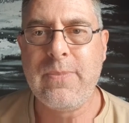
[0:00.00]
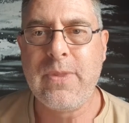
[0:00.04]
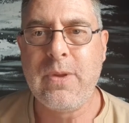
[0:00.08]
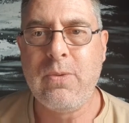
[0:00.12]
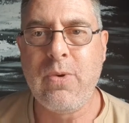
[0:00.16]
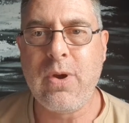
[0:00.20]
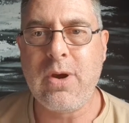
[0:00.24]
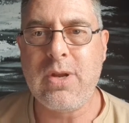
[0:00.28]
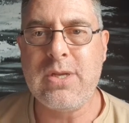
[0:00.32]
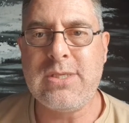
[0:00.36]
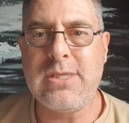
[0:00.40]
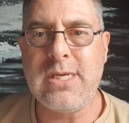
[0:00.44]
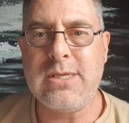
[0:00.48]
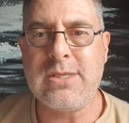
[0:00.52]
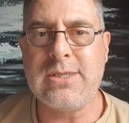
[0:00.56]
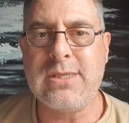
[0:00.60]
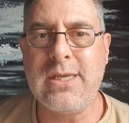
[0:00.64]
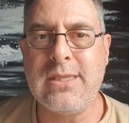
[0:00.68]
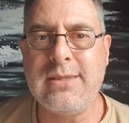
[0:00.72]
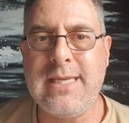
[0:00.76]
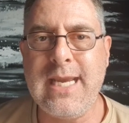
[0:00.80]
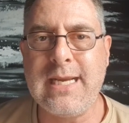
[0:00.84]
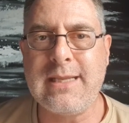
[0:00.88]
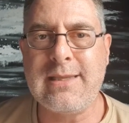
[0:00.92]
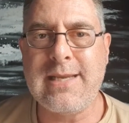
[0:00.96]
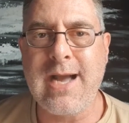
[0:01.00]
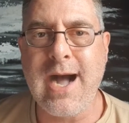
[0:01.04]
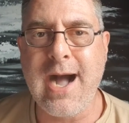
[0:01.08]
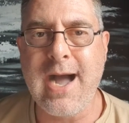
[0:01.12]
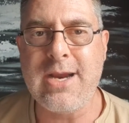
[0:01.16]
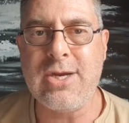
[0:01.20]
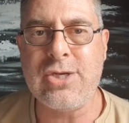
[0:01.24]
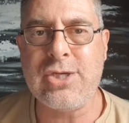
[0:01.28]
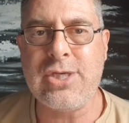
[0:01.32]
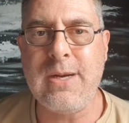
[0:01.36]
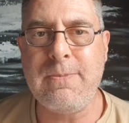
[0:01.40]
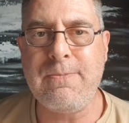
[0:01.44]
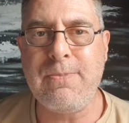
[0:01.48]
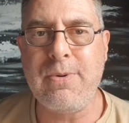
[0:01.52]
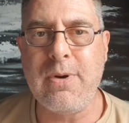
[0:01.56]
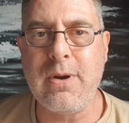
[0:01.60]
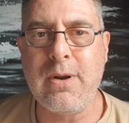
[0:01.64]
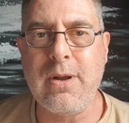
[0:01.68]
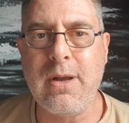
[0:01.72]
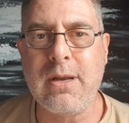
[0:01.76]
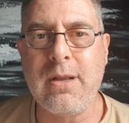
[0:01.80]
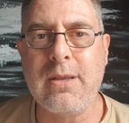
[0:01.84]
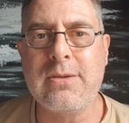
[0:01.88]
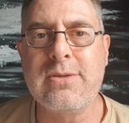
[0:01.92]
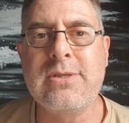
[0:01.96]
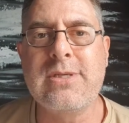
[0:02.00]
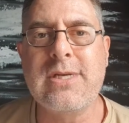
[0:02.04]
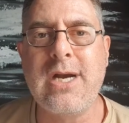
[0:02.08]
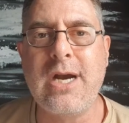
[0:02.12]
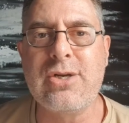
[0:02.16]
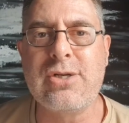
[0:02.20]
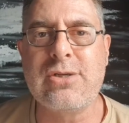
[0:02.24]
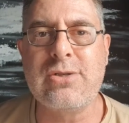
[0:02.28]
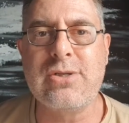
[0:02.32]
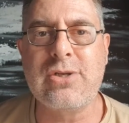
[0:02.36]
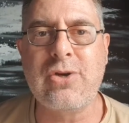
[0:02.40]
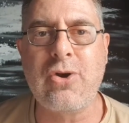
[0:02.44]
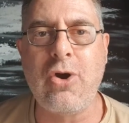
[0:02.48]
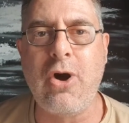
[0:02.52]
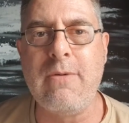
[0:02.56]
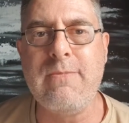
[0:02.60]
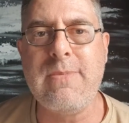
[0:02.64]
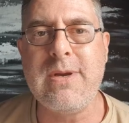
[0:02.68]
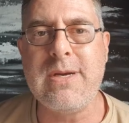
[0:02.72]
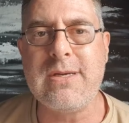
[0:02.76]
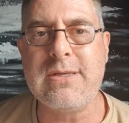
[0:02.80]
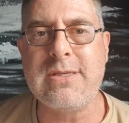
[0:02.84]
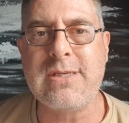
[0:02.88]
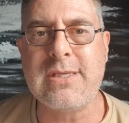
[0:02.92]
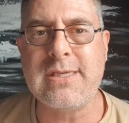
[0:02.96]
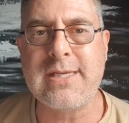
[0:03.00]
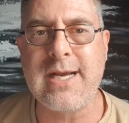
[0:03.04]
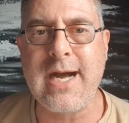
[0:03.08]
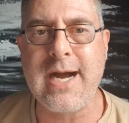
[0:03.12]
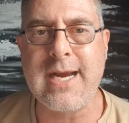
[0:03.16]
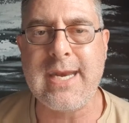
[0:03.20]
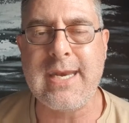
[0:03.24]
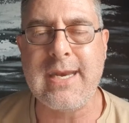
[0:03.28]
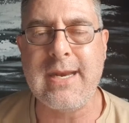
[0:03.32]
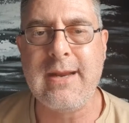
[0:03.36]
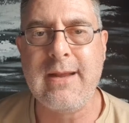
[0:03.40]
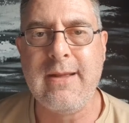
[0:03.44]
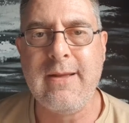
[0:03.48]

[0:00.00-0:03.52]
What is this, a dictatorship or a socialist communist state?